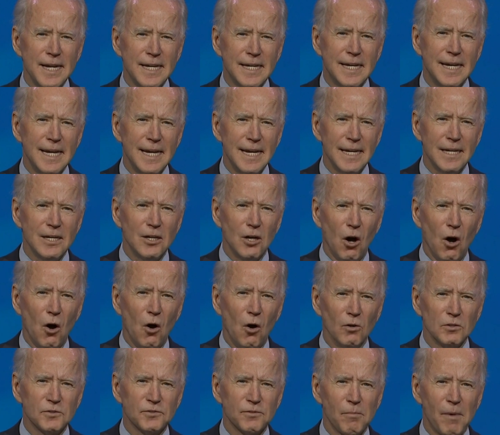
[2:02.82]
key
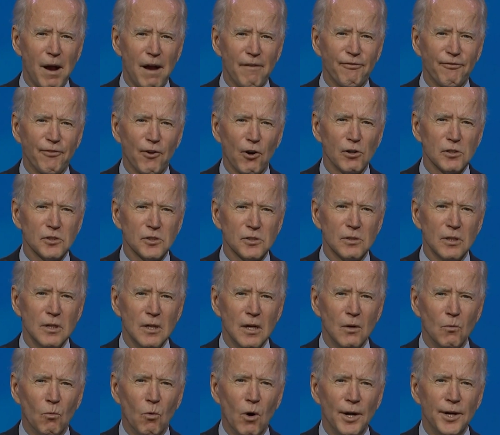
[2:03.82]
goals for my first
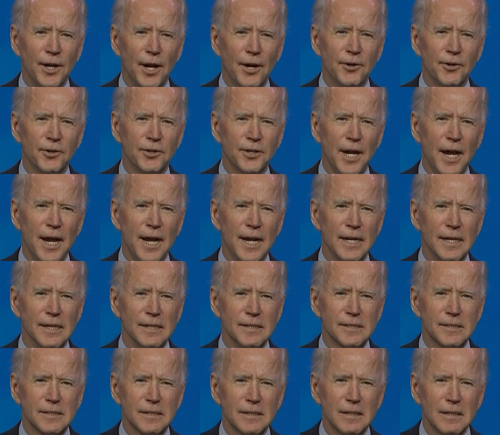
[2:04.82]
100
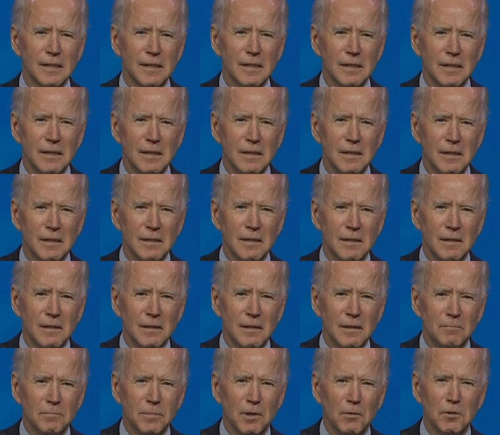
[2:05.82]
days.
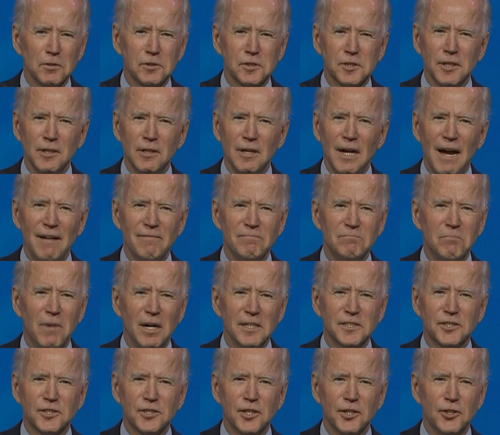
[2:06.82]
But we'll still have
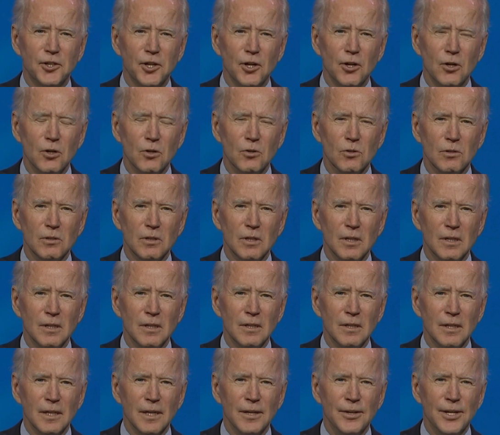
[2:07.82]
much to do
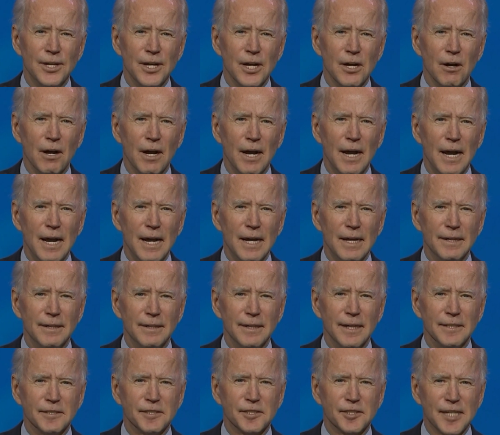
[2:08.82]
in the year ahead,
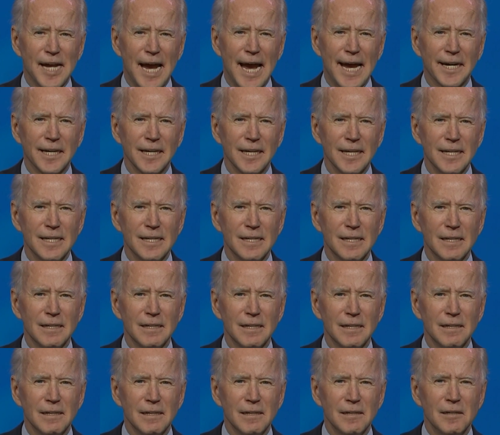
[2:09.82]
and sadly,
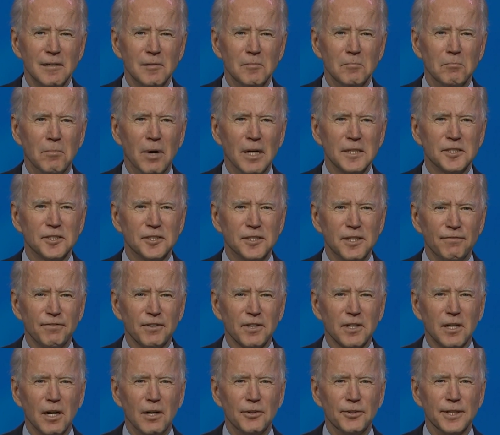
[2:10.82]
much
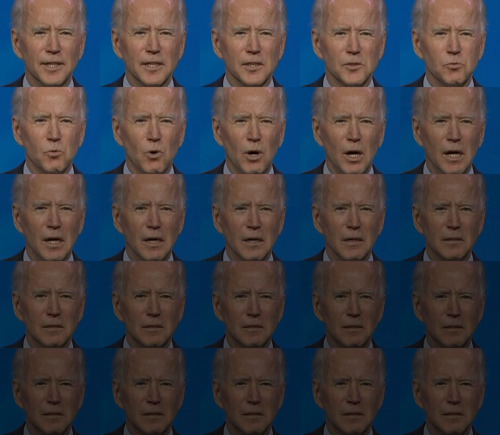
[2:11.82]
difficulty as well.